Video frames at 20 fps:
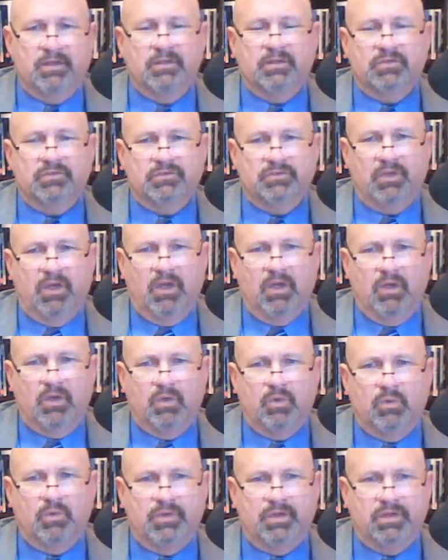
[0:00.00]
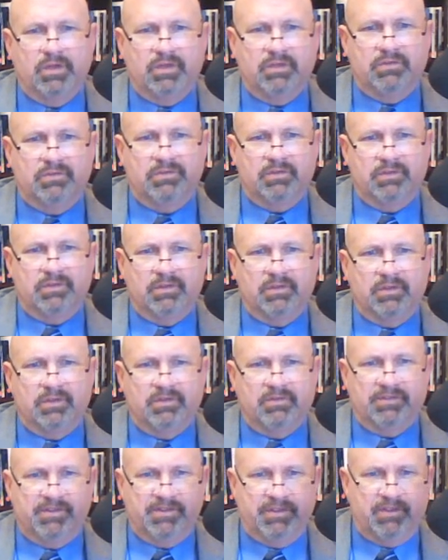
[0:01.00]
So these
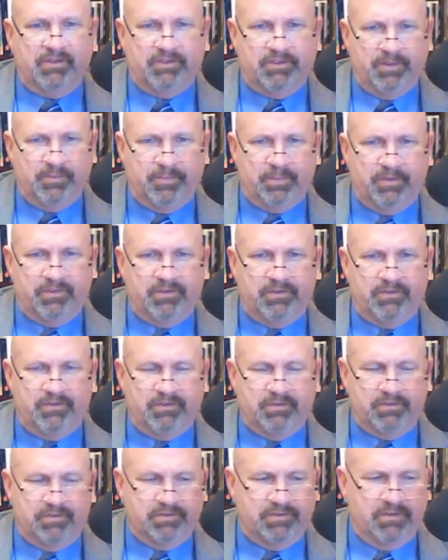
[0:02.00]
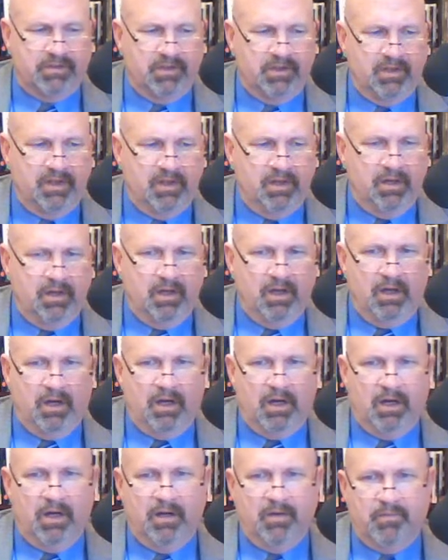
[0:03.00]
leadership positions,
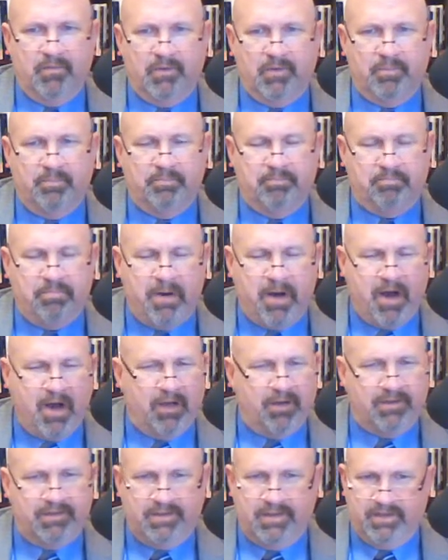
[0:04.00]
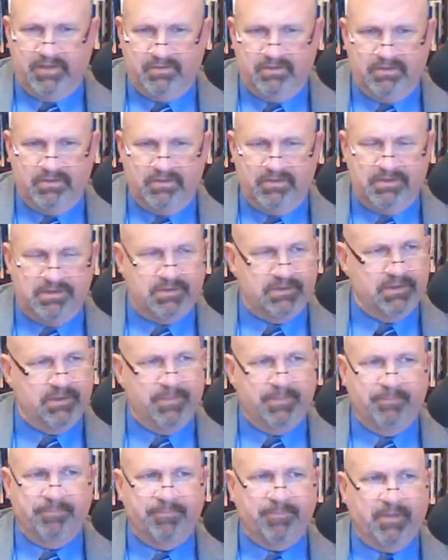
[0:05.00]
they're politicians
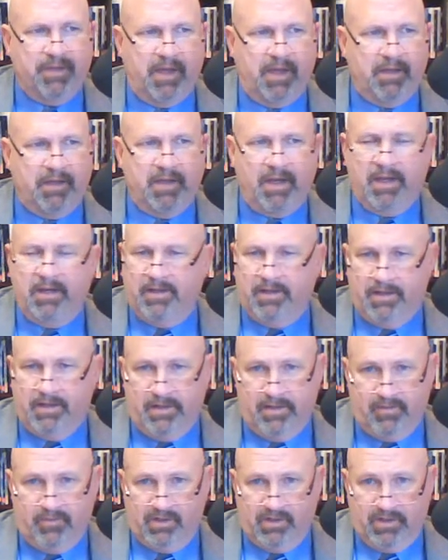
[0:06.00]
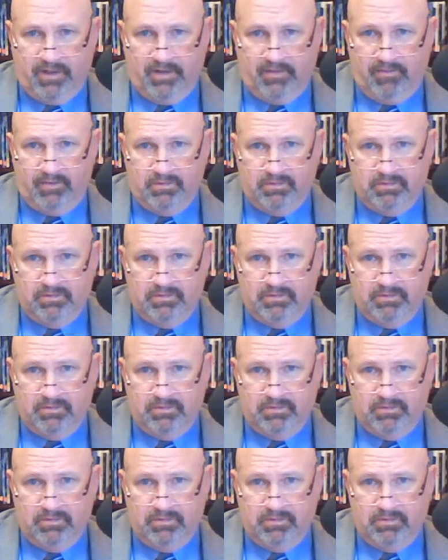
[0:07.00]
at every level.